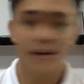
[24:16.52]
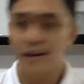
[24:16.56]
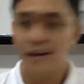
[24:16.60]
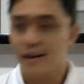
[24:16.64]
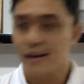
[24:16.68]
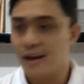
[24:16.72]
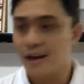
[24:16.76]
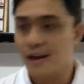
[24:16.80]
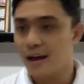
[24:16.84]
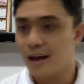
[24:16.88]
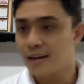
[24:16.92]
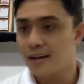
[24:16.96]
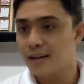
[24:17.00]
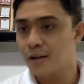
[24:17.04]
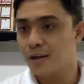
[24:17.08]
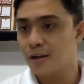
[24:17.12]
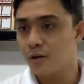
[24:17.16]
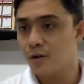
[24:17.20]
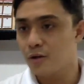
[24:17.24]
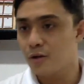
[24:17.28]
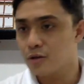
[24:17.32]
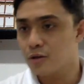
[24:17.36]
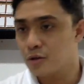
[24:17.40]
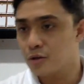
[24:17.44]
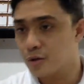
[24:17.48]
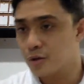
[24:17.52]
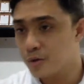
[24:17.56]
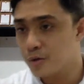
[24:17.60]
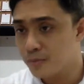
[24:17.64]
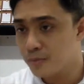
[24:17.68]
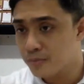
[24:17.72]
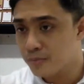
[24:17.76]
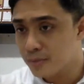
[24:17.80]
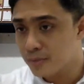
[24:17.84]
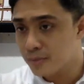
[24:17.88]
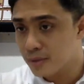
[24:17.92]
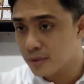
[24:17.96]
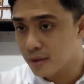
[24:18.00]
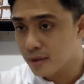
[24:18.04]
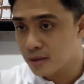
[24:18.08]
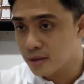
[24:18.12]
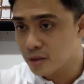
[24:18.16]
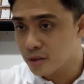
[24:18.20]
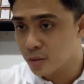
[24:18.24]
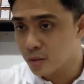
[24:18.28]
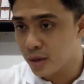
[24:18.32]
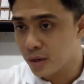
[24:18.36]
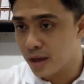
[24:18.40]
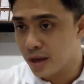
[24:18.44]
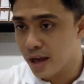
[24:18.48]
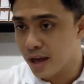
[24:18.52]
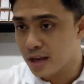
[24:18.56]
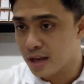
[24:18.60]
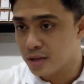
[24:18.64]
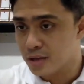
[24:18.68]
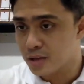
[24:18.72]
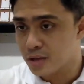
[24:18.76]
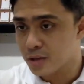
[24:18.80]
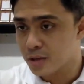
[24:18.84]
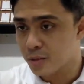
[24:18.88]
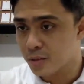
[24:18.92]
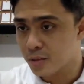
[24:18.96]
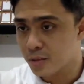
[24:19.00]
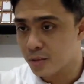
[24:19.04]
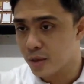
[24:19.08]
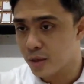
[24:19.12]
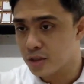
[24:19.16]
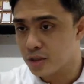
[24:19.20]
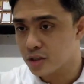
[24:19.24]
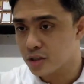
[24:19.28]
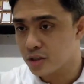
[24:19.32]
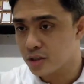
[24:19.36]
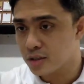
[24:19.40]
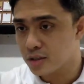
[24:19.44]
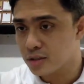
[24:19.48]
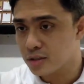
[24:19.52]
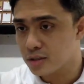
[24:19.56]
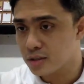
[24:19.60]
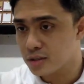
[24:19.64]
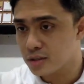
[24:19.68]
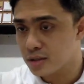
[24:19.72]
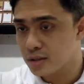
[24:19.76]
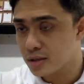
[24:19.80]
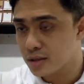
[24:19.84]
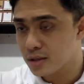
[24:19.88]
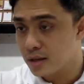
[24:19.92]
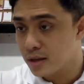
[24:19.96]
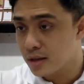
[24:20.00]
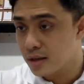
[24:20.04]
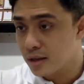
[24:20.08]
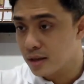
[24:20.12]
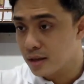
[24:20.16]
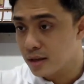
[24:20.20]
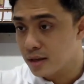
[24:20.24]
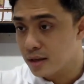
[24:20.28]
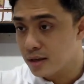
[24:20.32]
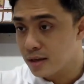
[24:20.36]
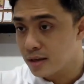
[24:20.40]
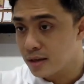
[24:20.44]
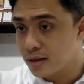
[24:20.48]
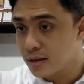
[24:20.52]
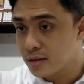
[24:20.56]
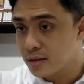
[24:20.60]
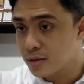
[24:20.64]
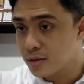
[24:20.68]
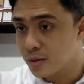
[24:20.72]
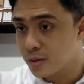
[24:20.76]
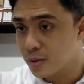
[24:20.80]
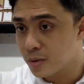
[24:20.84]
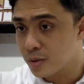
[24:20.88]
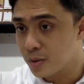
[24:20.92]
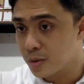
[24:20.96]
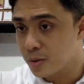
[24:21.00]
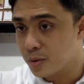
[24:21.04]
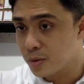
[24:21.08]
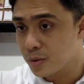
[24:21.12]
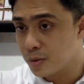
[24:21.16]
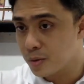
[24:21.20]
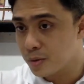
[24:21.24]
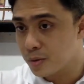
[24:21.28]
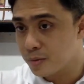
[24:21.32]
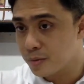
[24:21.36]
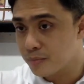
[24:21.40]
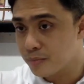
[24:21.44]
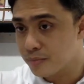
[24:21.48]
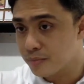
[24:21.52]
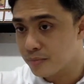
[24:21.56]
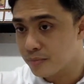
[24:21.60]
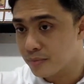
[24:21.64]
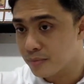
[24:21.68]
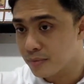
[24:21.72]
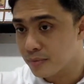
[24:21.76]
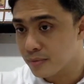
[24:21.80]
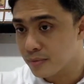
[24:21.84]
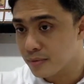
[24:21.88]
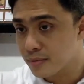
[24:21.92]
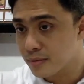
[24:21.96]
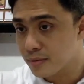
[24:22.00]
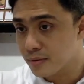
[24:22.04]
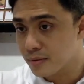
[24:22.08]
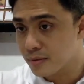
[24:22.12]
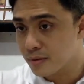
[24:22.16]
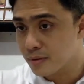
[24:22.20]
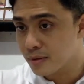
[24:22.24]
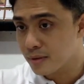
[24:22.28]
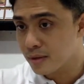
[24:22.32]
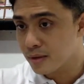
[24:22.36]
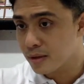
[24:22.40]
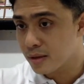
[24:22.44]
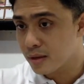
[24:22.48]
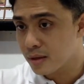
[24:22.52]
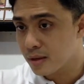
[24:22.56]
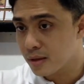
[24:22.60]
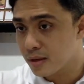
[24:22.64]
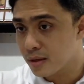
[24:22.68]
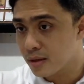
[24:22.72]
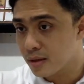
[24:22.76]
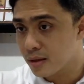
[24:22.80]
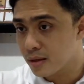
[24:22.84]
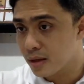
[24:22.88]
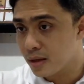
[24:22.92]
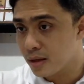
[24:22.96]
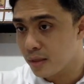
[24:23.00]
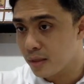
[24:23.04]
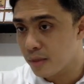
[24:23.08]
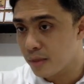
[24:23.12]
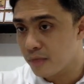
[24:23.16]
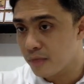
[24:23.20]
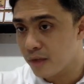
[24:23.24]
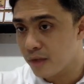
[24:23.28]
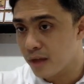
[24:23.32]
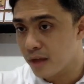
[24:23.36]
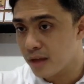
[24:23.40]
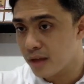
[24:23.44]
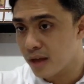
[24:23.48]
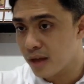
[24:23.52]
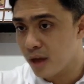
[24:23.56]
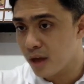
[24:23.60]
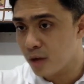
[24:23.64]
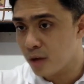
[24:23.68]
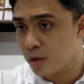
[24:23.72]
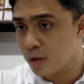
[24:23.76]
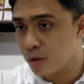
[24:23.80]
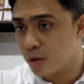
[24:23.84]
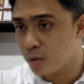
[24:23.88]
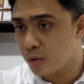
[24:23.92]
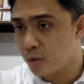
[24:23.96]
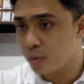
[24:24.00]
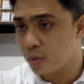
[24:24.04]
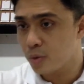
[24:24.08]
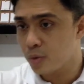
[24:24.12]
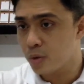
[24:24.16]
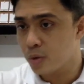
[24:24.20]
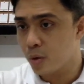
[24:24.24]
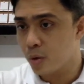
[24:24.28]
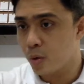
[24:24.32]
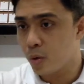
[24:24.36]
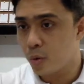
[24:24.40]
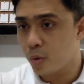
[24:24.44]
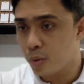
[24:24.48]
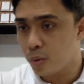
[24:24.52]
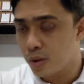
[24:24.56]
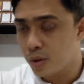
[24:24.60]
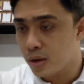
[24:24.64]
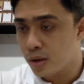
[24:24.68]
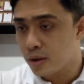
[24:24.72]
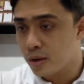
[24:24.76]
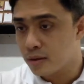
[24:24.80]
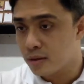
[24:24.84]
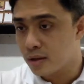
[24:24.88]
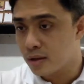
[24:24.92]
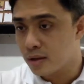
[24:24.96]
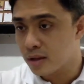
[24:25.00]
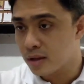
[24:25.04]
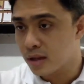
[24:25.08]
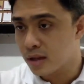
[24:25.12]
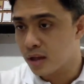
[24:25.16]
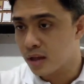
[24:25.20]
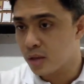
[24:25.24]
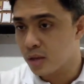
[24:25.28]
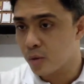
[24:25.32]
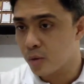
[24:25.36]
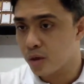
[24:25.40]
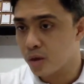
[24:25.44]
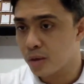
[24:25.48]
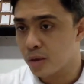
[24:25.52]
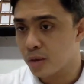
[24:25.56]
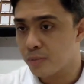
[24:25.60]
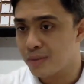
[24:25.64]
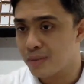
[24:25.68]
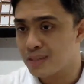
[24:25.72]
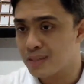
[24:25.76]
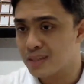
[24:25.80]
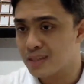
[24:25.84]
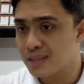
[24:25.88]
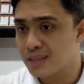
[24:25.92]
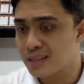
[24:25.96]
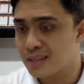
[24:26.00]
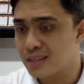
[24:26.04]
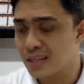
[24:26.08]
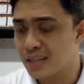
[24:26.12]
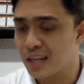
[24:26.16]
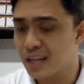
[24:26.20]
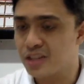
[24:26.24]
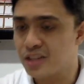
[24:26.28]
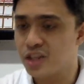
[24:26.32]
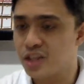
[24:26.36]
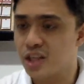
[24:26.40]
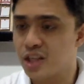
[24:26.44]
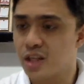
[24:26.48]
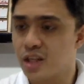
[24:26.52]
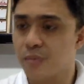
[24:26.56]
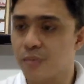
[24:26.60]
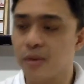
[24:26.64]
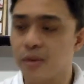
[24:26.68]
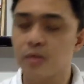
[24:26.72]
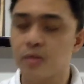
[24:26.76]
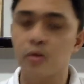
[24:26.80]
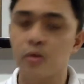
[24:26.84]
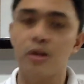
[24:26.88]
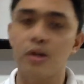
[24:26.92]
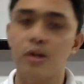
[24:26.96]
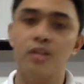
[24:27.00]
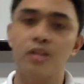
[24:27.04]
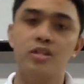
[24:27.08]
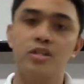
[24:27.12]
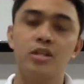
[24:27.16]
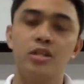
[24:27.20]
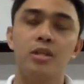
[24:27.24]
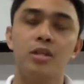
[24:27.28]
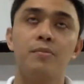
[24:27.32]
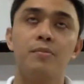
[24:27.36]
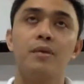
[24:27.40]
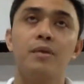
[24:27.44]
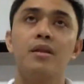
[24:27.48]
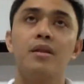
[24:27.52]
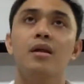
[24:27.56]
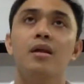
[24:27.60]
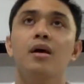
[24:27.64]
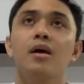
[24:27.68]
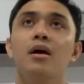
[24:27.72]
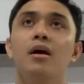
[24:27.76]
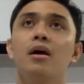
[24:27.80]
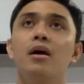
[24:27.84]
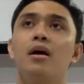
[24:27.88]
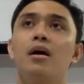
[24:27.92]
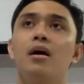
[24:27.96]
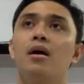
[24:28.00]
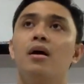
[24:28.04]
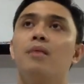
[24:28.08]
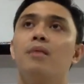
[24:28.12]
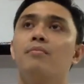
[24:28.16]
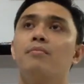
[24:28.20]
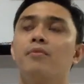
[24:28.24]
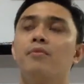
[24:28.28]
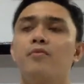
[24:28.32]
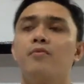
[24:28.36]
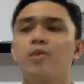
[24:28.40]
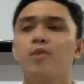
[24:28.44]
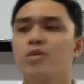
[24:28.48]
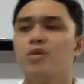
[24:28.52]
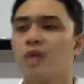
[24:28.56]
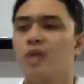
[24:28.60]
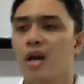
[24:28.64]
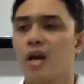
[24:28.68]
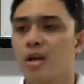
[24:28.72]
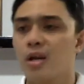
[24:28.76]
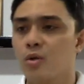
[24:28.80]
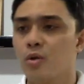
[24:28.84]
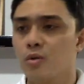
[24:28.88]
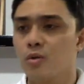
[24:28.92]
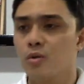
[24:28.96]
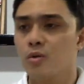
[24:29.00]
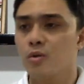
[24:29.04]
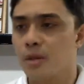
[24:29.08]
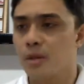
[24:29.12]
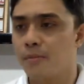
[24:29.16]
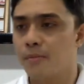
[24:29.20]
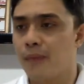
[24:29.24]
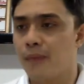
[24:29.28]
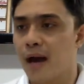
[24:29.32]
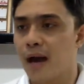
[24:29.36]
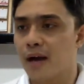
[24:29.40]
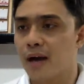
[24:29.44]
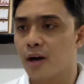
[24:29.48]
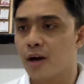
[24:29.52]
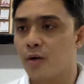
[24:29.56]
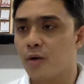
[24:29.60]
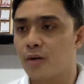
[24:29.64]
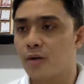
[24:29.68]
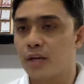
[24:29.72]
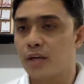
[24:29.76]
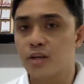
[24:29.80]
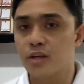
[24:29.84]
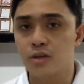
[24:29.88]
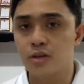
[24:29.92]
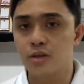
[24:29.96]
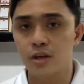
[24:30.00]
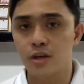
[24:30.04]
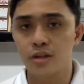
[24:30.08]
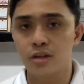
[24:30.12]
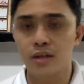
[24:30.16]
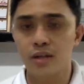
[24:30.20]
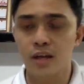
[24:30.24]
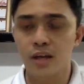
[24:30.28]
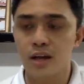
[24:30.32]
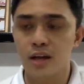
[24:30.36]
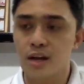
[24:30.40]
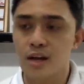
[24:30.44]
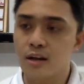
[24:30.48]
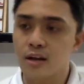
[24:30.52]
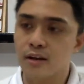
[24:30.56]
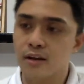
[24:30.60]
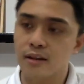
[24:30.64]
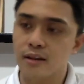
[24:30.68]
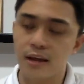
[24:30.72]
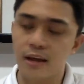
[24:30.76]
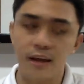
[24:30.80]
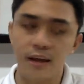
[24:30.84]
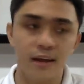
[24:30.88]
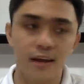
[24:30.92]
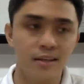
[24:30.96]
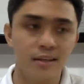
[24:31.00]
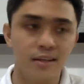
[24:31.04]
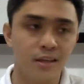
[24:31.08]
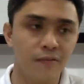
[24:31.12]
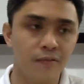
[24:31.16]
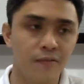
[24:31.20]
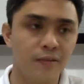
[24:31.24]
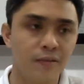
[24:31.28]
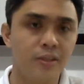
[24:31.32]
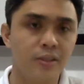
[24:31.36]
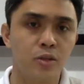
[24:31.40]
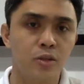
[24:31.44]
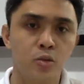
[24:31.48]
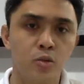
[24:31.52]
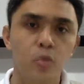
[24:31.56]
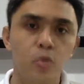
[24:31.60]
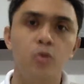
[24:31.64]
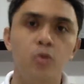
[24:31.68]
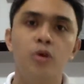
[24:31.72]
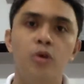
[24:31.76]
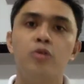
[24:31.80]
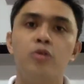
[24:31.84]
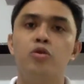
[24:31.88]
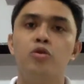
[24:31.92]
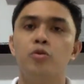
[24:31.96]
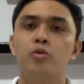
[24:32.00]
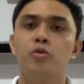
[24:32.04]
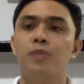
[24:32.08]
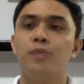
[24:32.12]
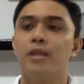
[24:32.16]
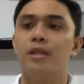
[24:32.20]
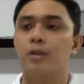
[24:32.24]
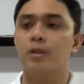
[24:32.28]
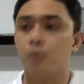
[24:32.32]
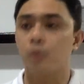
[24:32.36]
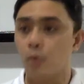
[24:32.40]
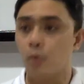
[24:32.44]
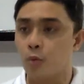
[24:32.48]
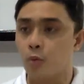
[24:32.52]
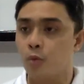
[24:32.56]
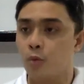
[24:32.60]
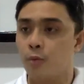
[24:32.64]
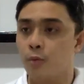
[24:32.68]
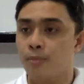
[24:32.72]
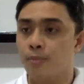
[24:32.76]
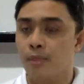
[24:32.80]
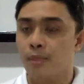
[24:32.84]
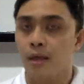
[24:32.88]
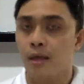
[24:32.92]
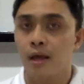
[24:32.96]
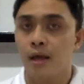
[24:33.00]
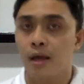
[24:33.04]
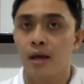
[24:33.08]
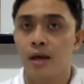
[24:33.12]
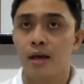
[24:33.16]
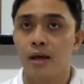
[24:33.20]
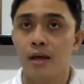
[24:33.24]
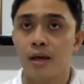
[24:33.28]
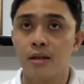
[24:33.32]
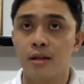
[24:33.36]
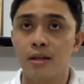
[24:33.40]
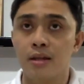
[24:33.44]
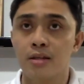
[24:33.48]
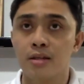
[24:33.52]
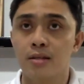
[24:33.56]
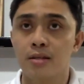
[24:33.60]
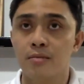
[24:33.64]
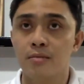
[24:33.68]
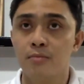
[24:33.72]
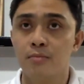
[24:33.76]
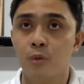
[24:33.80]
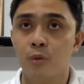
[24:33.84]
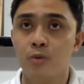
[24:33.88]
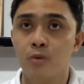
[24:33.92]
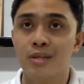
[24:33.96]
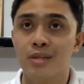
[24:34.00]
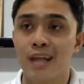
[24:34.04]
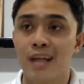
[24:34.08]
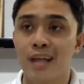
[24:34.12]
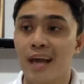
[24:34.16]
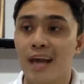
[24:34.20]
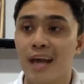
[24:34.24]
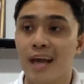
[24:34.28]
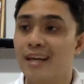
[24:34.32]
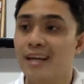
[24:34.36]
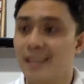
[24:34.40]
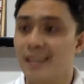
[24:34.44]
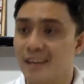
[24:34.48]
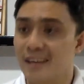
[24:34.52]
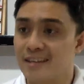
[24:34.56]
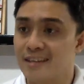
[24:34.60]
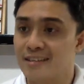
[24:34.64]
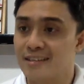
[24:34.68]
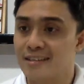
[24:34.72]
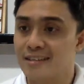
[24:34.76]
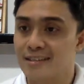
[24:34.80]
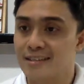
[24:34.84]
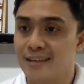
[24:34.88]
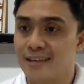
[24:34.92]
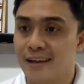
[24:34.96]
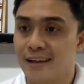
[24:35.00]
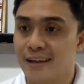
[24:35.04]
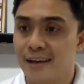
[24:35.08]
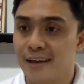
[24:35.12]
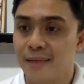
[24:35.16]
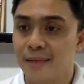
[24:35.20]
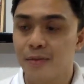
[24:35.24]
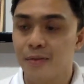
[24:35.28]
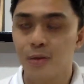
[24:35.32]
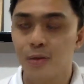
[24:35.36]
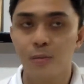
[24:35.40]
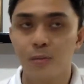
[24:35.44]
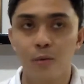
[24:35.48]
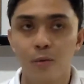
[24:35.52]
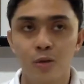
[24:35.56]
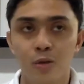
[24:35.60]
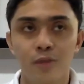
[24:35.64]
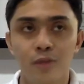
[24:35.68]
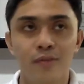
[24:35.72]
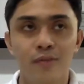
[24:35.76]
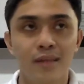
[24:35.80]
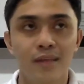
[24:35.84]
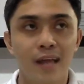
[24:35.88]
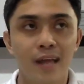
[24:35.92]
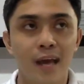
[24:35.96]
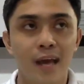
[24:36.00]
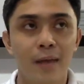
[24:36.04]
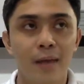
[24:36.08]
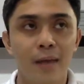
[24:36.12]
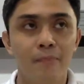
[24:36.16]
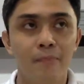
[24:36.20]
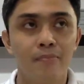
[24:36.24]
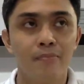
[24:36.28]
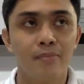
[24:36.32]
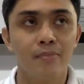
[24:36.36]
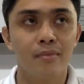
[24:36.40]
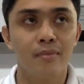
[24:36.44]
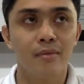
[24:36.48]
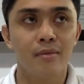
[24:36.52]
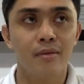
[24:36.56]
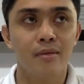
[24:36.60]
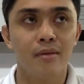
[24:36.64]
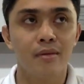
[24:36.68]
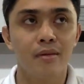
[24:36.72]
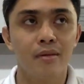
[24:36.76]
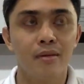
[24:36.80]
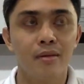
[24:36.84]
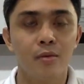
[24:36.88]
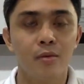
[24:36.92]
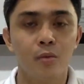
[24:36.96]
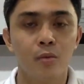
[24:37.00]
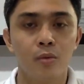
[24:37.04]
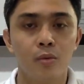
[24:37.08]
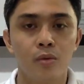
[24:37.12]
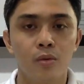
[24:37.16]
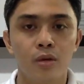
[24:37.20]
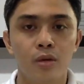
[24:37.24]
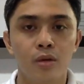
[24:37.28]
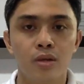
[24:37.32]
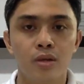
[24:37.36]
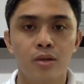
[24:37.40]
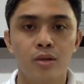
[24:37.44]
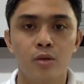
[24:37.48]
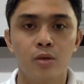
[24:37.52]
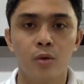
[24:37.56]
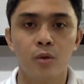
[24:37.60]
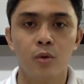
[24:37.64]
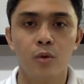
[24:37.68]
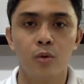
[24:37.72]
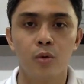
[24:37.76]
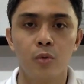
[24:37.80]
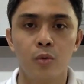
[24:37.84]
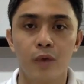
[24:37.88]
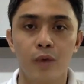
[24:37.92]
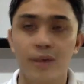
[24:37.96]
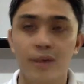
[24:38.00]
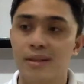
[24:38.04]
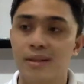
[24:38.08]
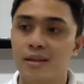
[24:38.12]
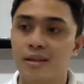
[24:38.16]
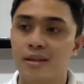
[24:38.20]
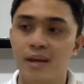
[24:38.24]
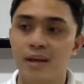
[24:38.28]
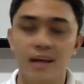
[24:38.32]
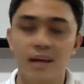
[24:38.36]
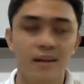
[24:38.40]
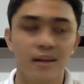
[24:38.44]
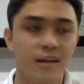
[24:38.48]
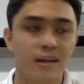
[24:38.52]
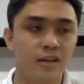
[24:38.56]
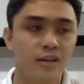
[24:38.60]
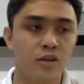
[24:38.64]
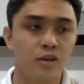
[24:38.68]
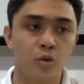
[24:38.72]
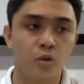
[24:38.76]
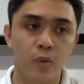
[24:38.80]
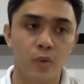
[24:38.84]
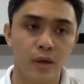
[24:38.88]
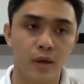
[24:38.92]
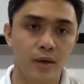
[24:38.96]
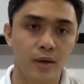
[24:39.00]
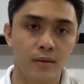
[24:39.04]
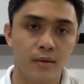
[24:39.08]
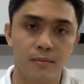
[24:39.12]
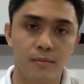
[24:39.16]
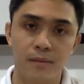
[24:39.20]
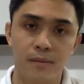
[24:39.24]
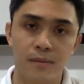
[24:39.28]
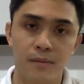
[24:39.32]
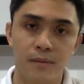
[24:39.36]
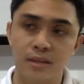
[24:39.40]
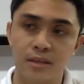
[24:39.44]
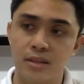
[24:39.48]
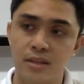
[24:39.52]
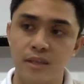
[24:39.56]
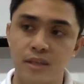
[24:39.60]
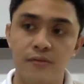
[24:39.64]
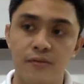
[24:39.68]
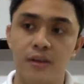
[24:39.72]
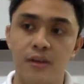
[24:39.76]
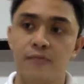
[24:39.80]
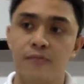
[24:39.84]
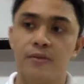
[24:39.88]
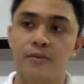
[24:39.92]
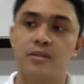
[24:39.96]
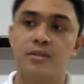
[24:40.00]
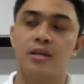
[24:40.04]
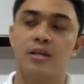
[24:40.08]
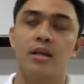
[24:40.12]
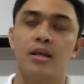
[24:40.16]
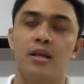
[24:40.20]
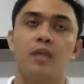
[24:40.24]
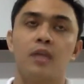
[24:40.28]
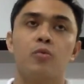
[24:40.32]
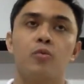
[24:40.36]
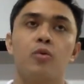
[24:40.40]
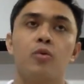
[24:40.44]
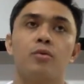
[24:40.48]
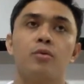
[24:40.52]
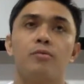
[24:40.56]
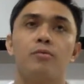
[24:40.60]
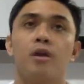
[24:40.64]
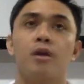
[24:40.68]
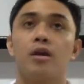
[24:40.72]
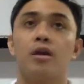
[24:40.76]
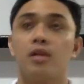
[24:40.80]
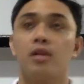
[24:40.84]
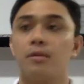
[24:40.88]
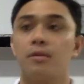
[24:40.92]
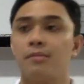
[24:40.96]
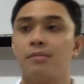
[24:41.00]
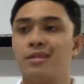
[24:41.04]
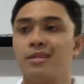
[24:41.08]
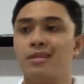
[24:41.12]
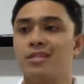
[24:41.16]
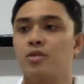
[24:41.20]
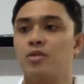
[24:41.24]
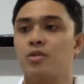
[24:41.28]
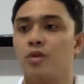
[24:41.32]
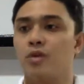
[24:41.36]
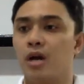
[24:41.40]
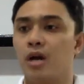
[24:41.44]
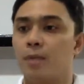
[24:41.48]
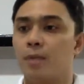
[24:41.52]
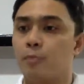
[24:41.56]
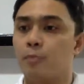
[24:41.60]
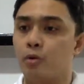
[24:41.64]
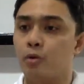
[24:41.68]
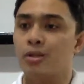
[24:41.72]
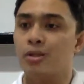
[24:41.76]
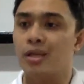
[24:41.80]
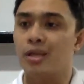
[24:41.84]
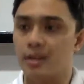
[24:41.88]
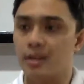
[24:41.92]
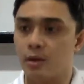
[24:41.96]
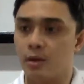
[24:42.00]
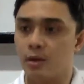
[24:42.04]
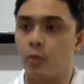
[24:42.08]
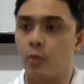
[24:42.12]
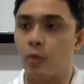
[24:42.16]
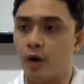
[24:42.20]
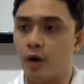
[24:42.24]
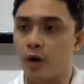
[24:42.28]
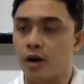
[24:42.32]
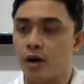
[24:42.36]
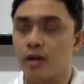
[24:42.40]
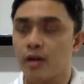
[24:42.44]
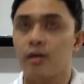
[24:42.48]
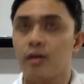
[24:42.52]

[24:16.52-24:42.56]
Right? And also, just want to answer some questions. So, Epifania, how do you know that a networking business is illegitimate or legitimate? Of course, you got to do some background research. And another thing is, if it's too good to be true, it is most likely is. So most of the time, there's no get rich quick business, even if it's a network marketing business. You got to put in the work.